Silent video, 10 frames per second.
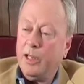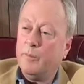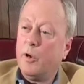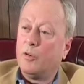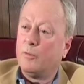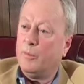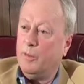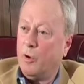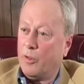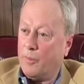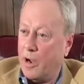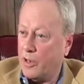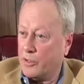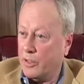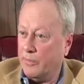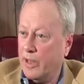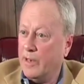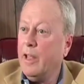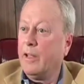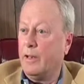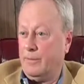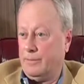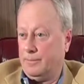can be both positive and negative.